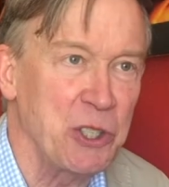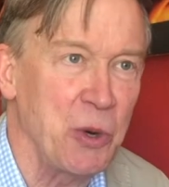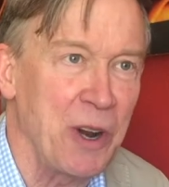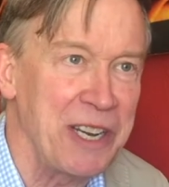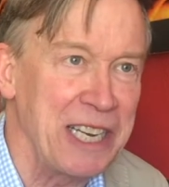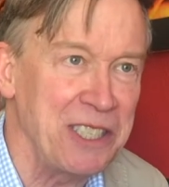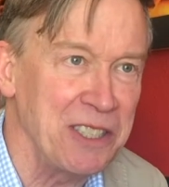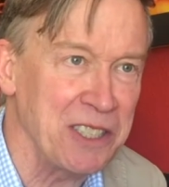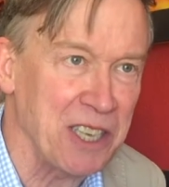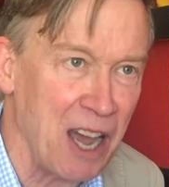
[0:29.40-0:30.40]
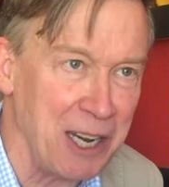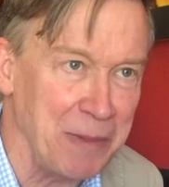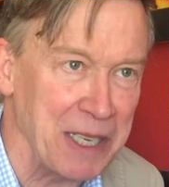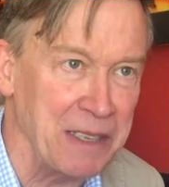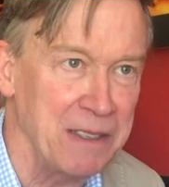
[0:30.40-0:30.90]
to our nation's
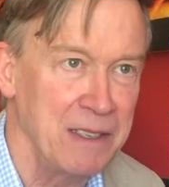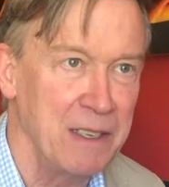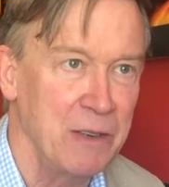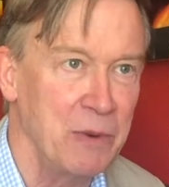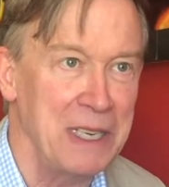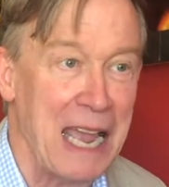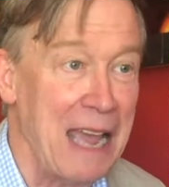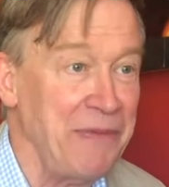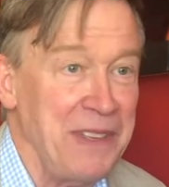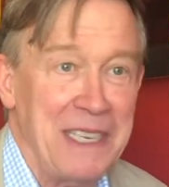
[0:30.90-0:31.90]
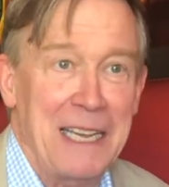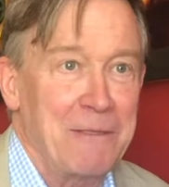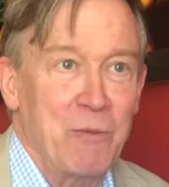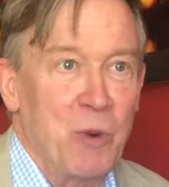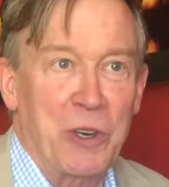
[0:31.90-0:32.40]
economy. We have to get
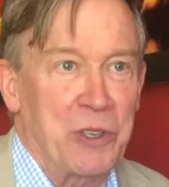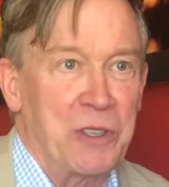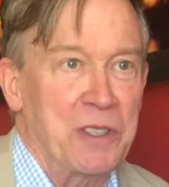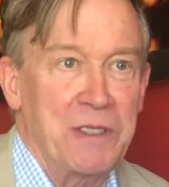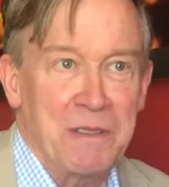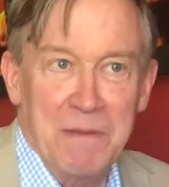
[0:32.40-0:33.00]
workers,